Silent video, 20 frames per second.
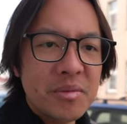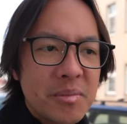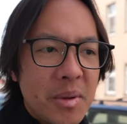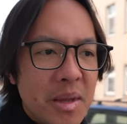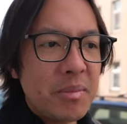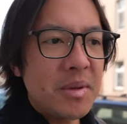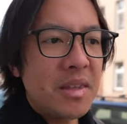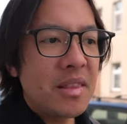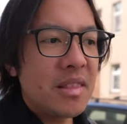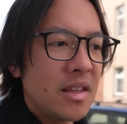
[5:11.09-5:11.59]

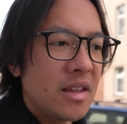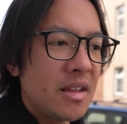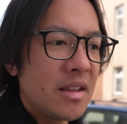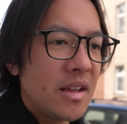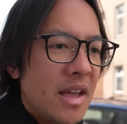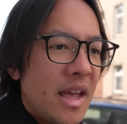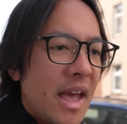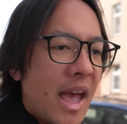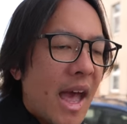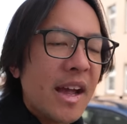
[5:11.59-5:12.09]
Maybe the
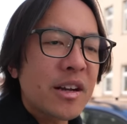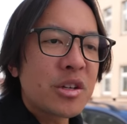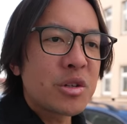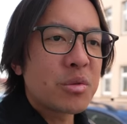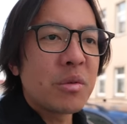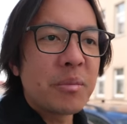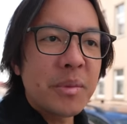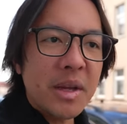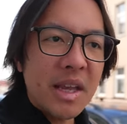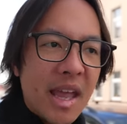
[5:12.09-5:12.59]

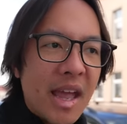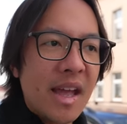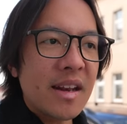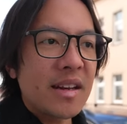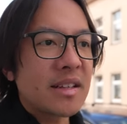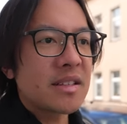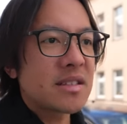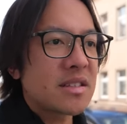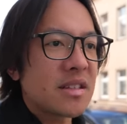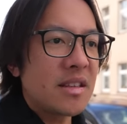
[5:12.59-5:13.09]
actual
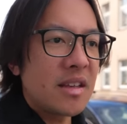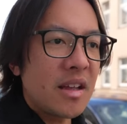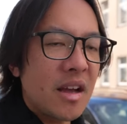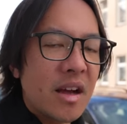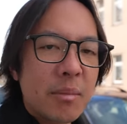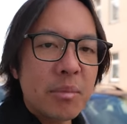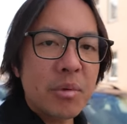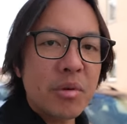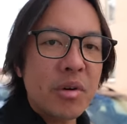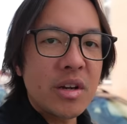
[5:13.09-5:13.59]
mechanics and the
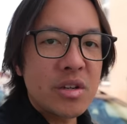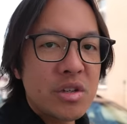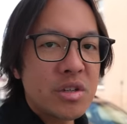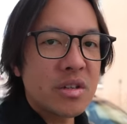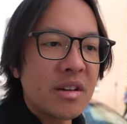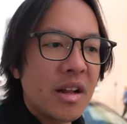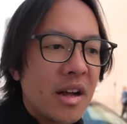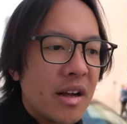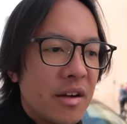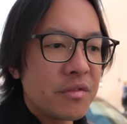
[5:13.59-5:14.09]

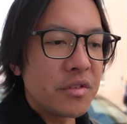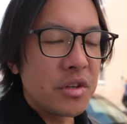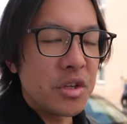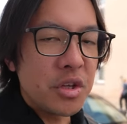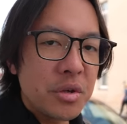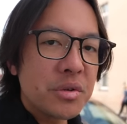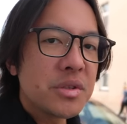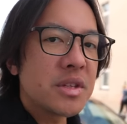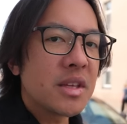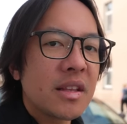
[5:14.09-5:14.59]
operation of
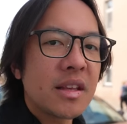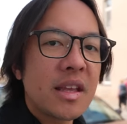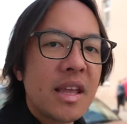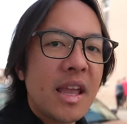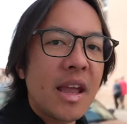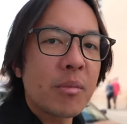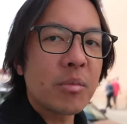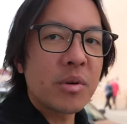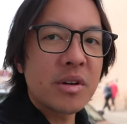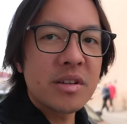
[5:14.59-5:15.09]
using the
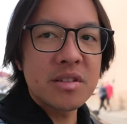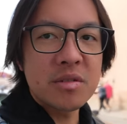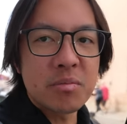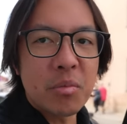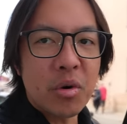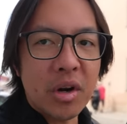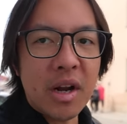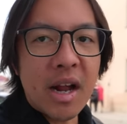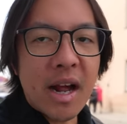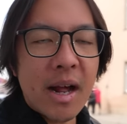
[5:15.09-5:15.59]
camera is
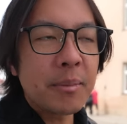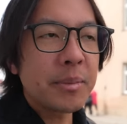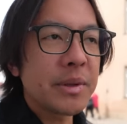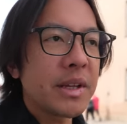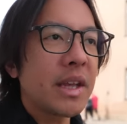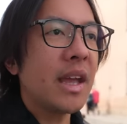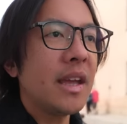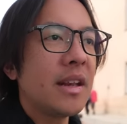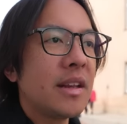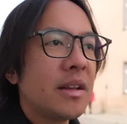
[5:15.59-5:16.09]
more
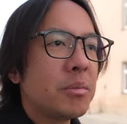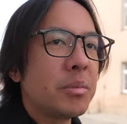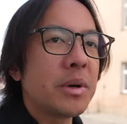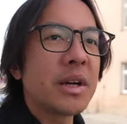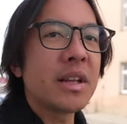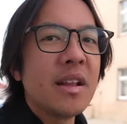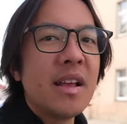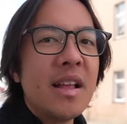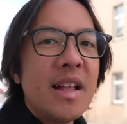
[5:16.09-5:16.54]
complicated, but